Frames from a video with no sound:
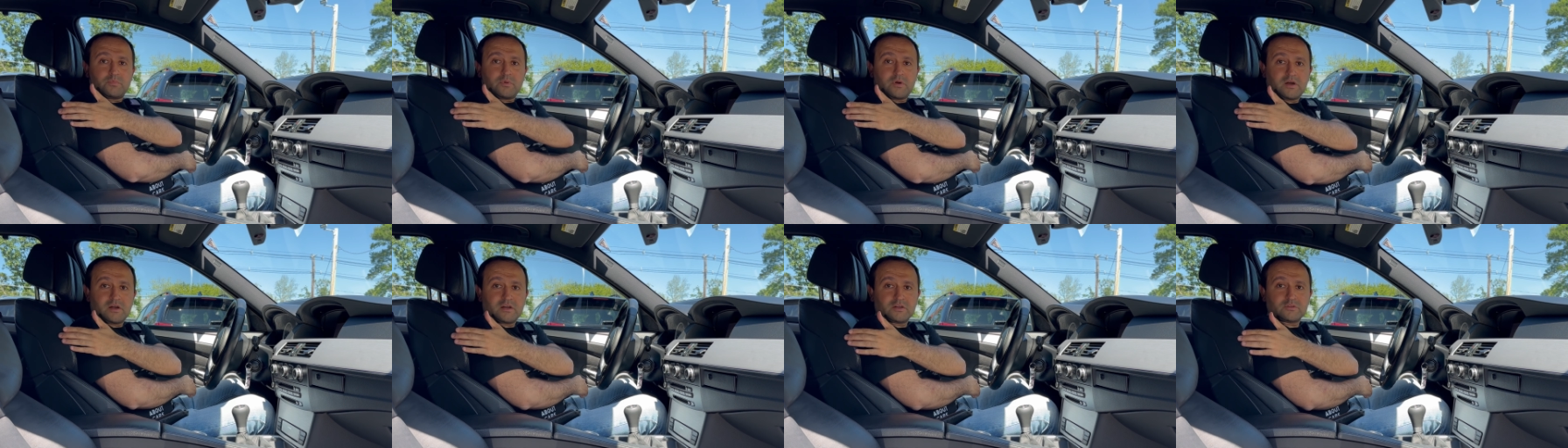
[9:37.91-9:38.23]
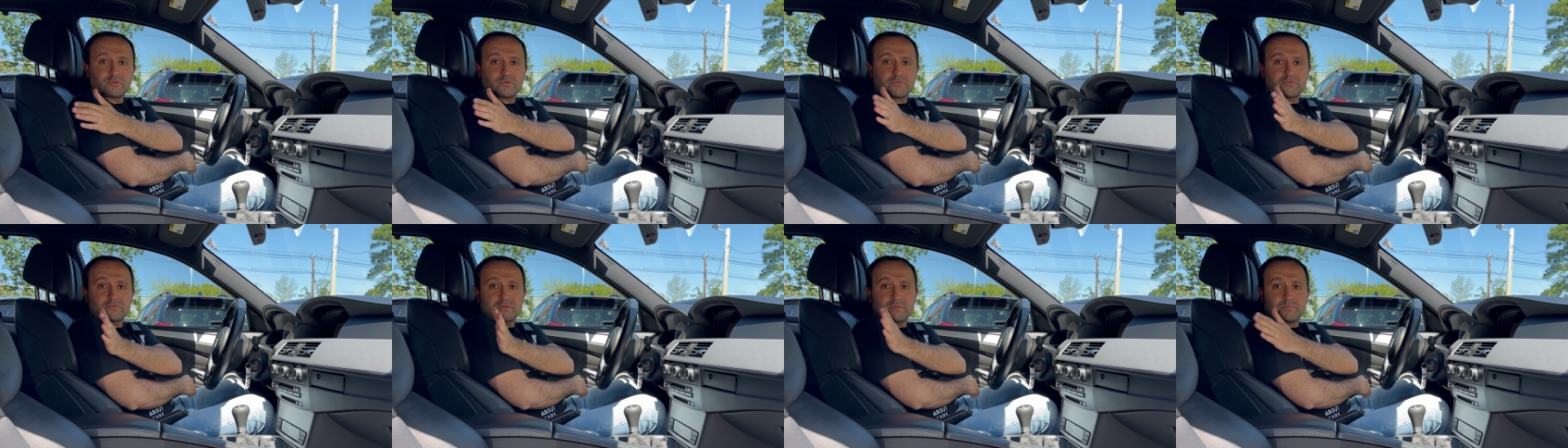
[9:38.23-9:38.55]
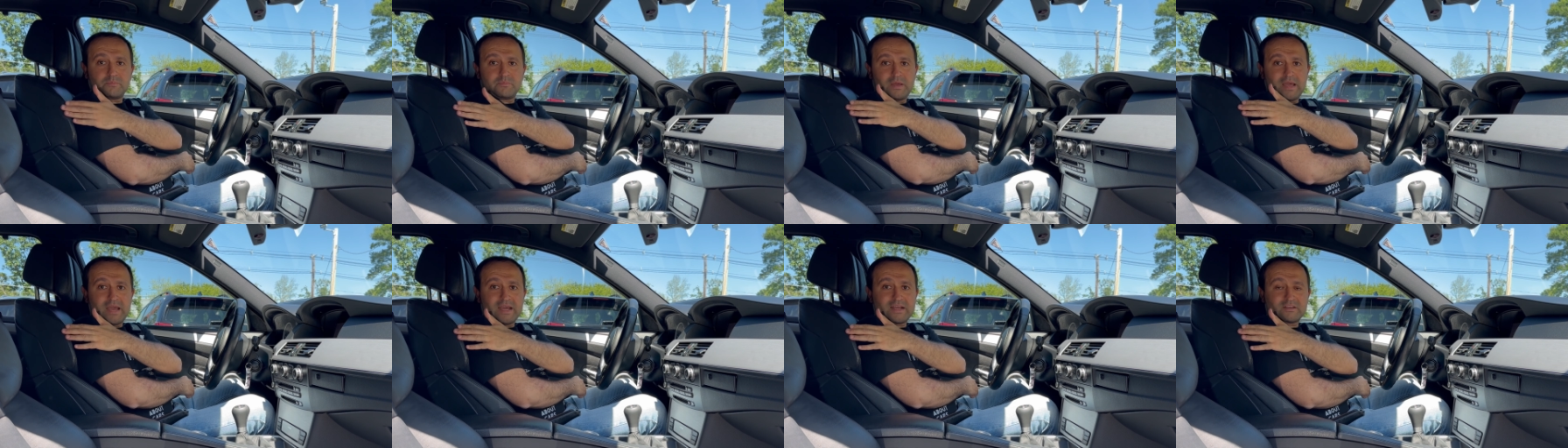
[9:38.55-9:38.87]
part of the
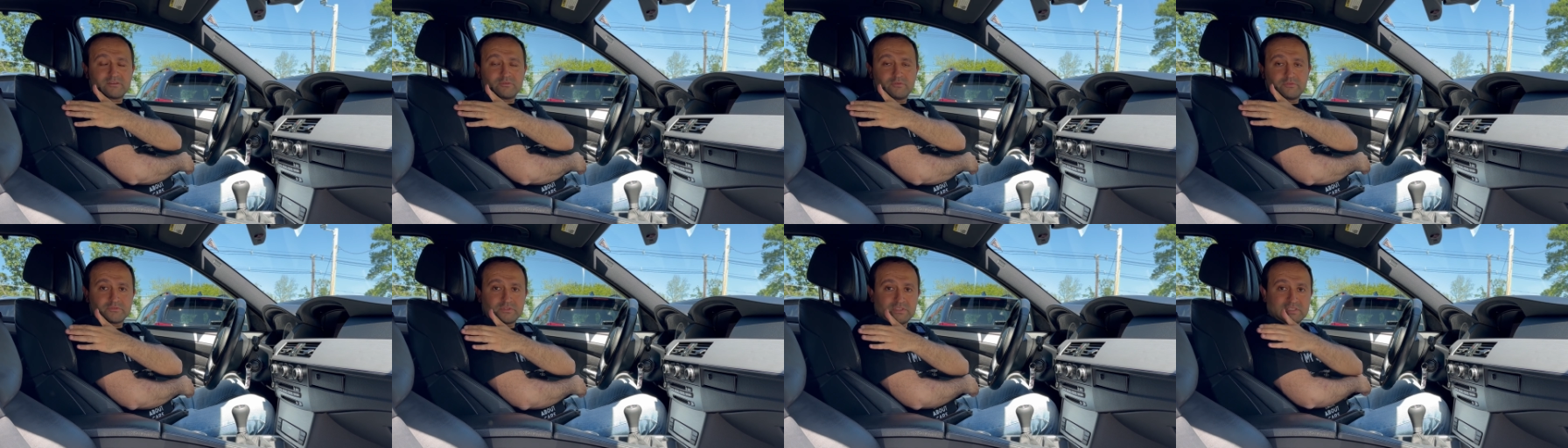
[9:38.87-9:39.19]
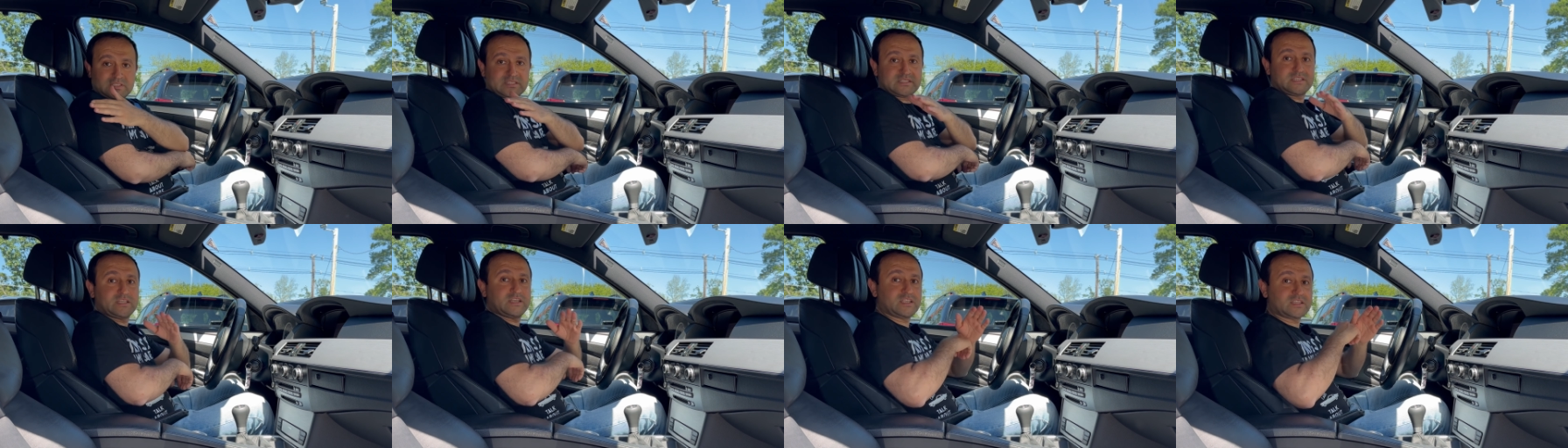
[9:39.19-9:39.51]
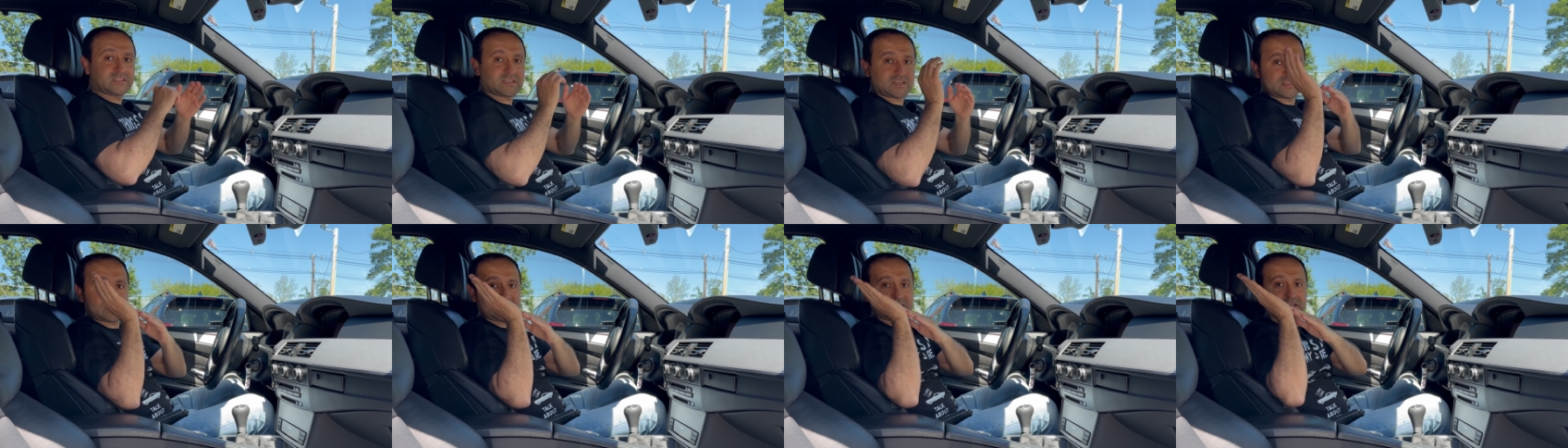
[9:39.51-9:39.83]
back of the
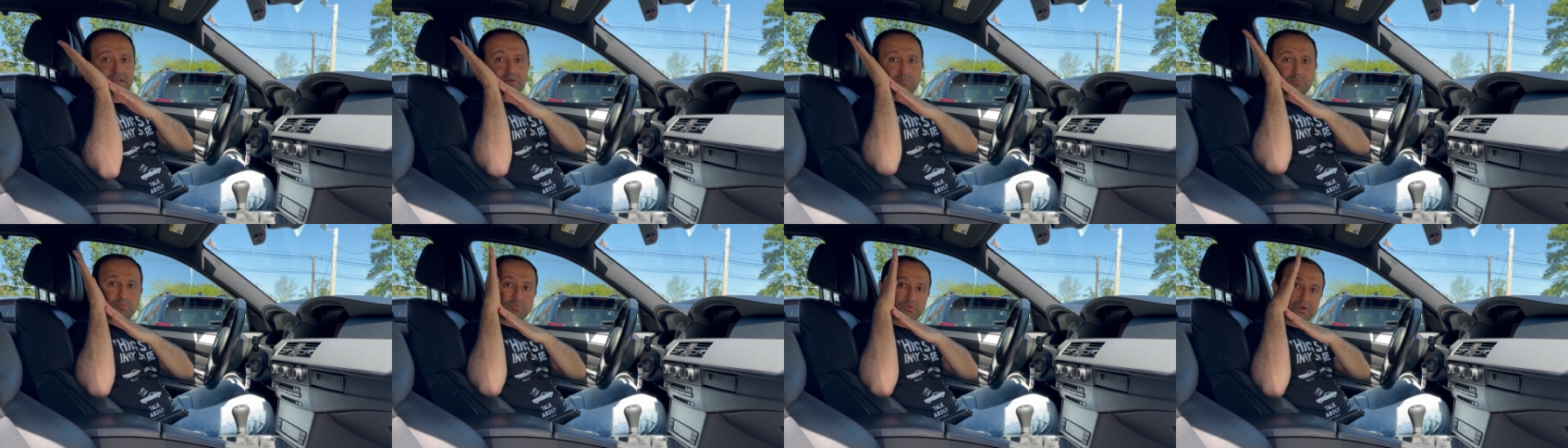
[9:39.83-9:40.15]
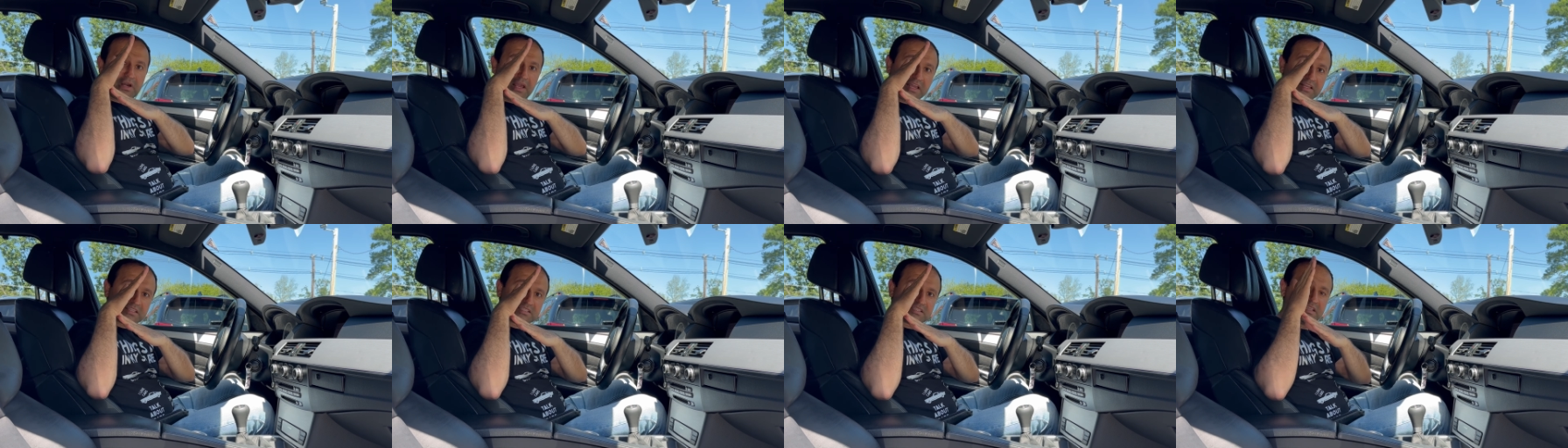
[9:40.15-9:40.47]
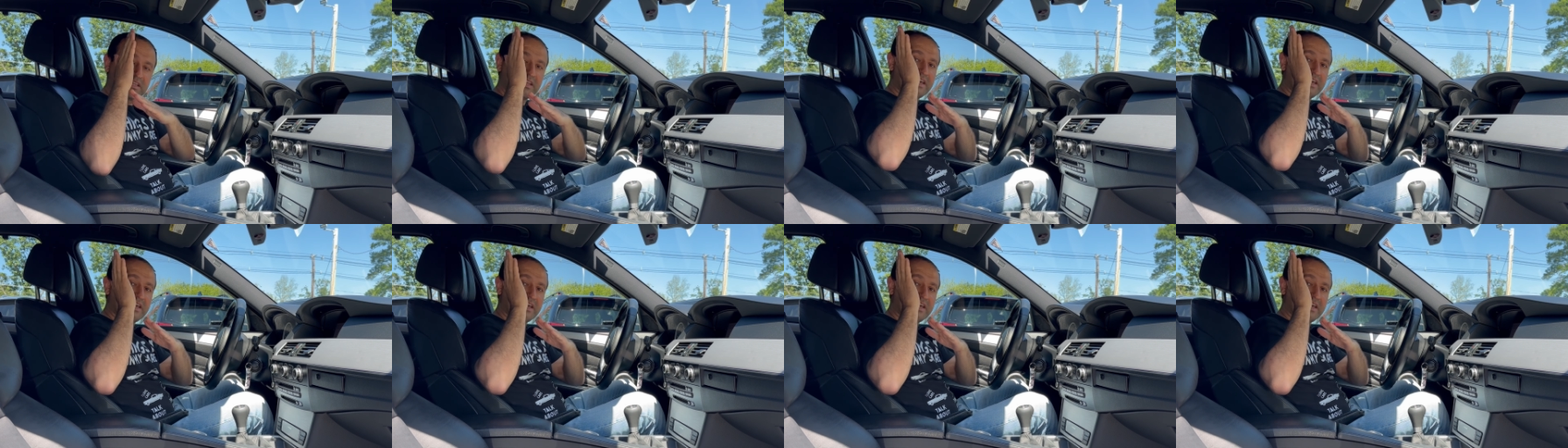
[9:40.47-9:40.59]
seat kind of like breaks in